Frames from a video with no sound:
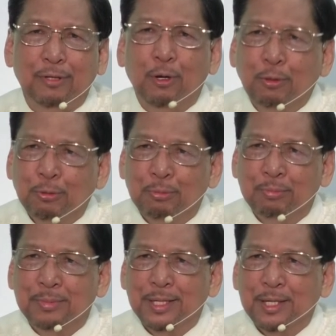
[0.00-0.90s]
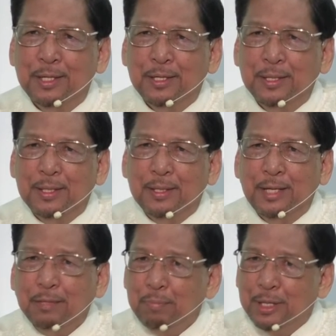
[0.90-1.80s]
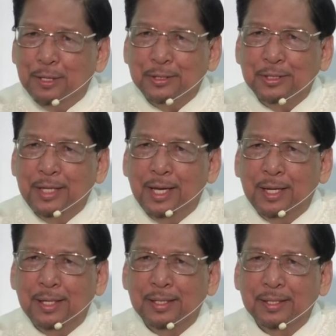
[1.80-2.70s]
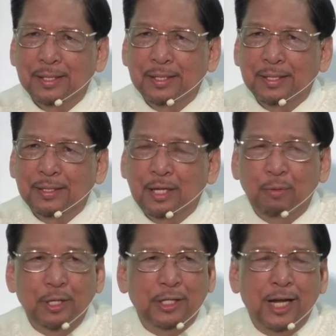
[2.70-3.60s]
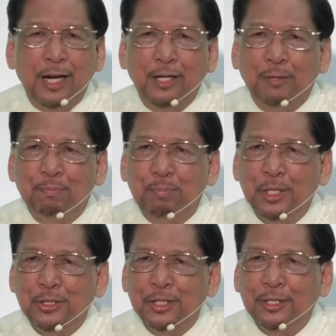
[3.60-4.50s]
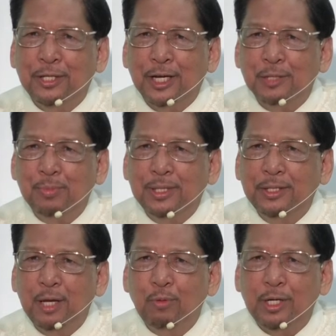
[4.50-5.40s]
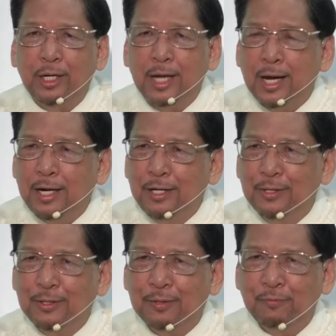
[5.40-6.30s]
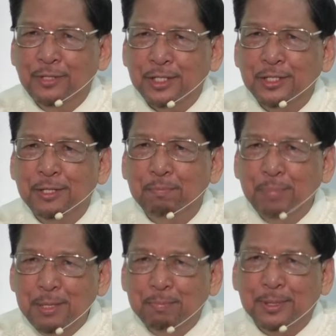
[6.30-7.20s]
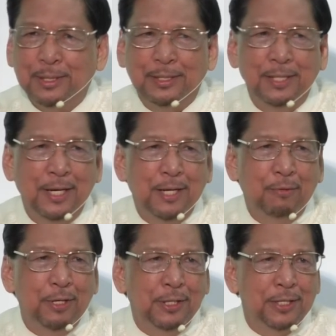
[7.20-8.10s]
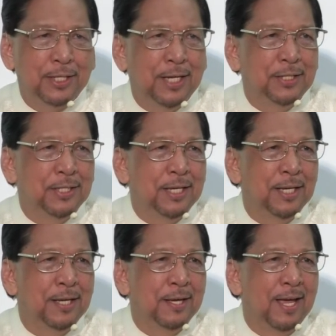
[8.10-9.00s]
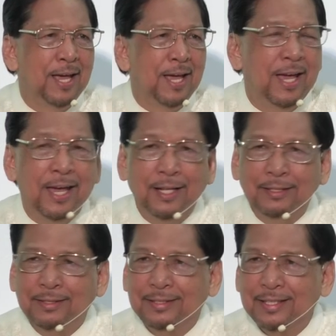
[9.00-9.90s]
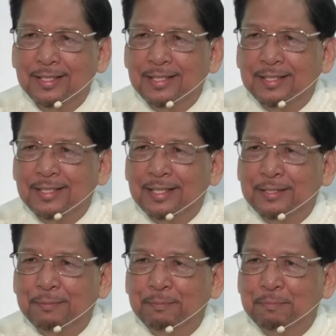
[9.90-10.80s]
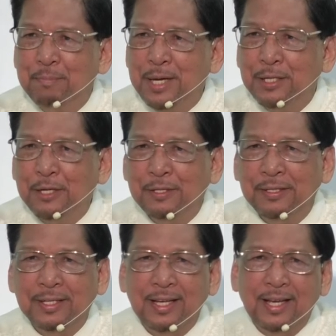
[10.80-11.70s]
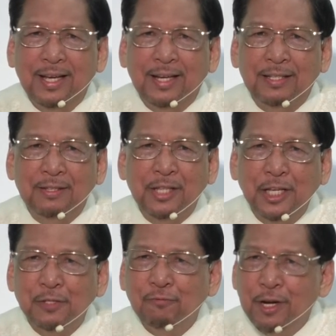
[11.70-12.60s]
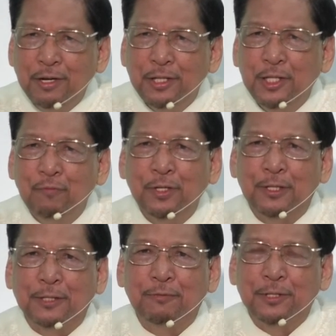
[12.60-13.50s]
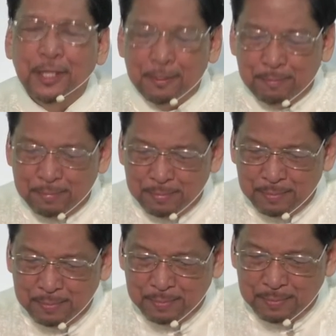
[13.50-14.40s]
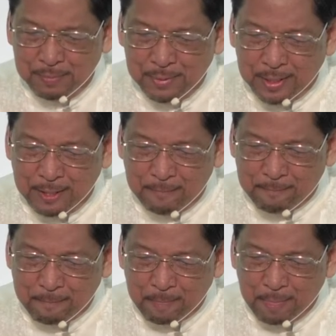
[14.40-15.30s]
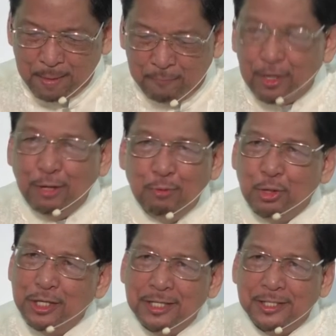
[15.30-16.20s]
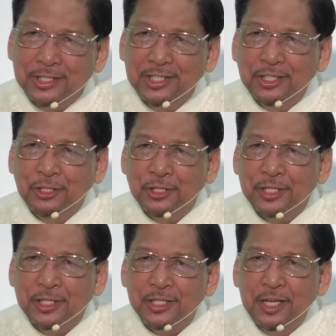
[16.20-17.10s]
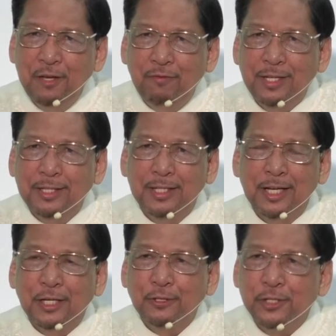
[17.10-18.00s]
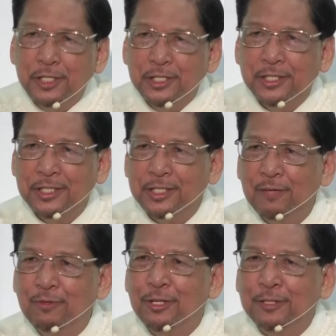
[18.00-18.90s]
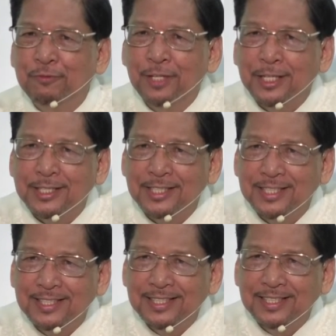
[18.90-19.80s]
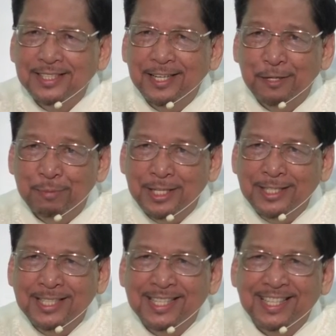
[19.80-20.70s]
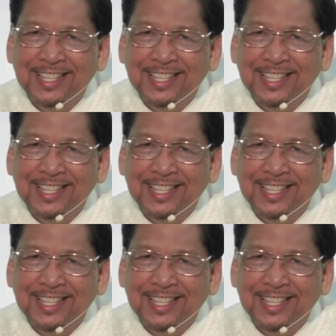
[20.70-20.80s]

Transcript: home not because they they were tired of preaching the gospel, they were tired of just the people criticizing and um, making uh, things very difficult for them. Okay? Fellow workers in the church. Even churches have conflicts. Amen?